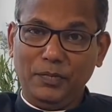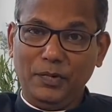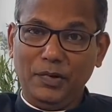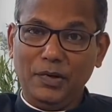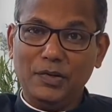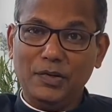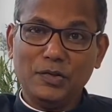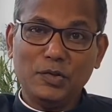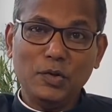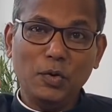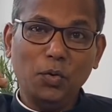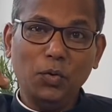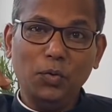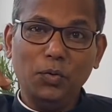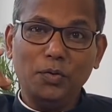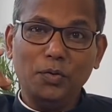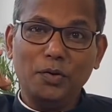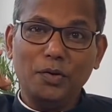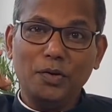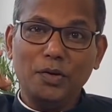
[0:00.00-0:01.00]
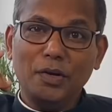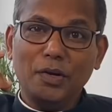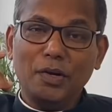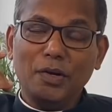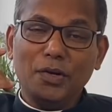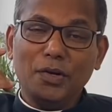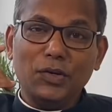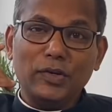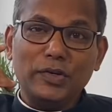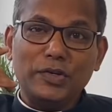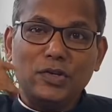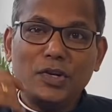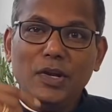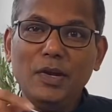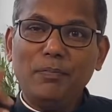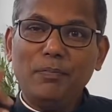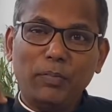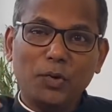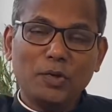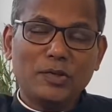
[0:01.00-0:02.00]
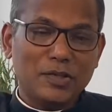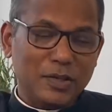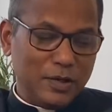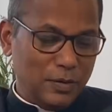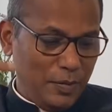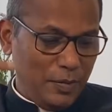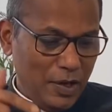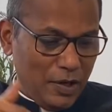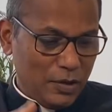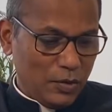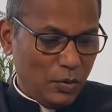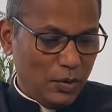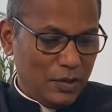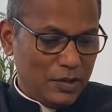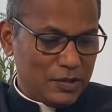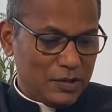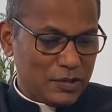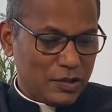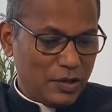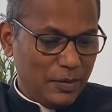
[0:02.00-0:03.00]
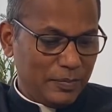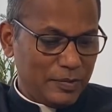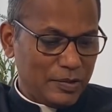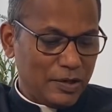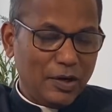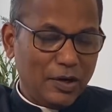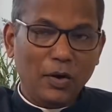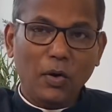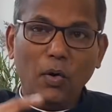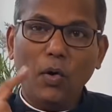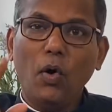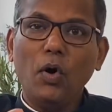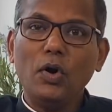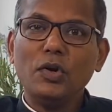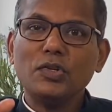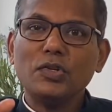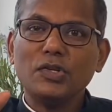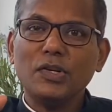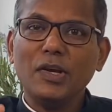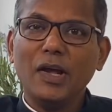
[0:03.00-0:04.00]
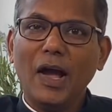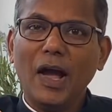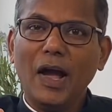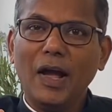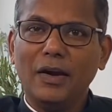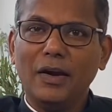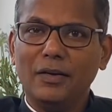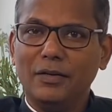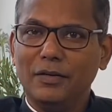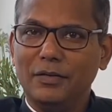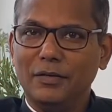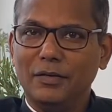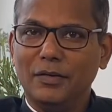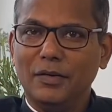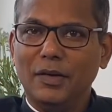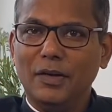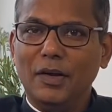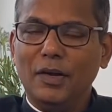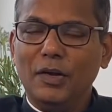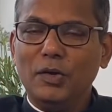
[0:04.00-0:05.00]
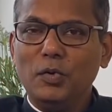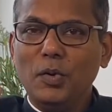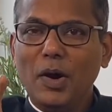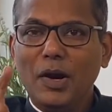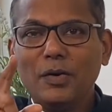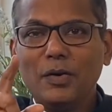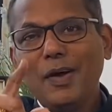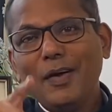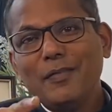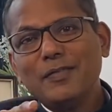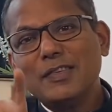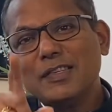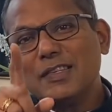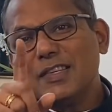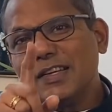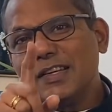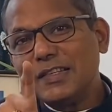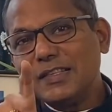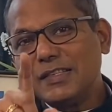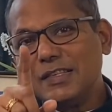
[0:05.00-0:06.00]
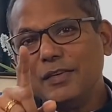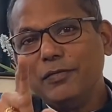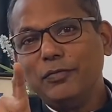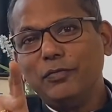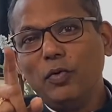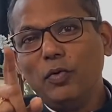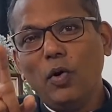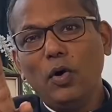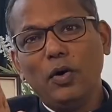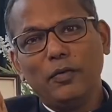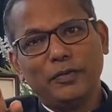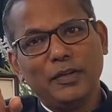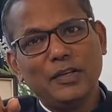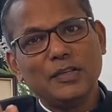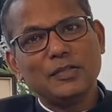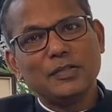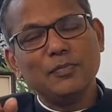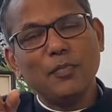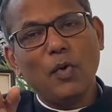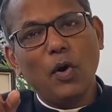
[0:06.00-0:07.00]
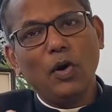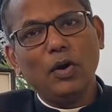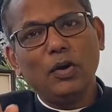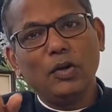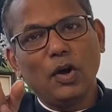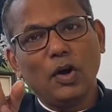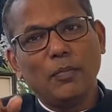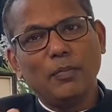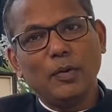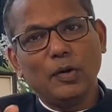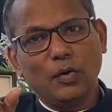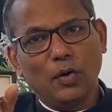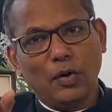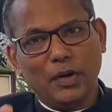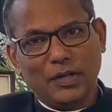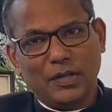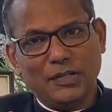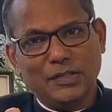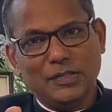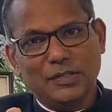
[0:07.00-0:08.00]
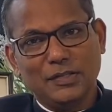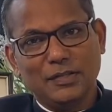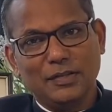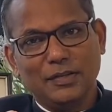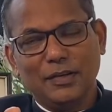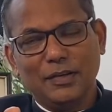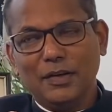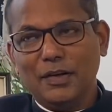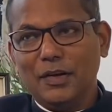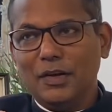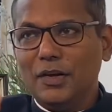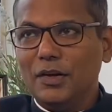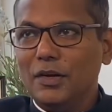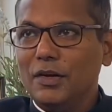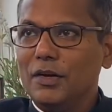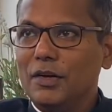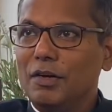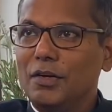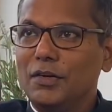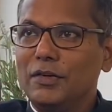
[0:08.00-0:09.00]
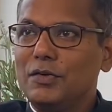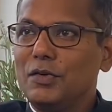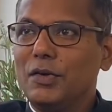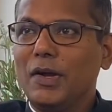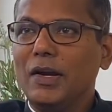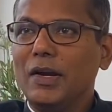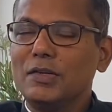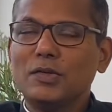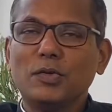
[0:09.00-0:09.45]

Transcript: So she puts in, we are told in scripture, all she had. You had to have 64 of these small copper coins to get.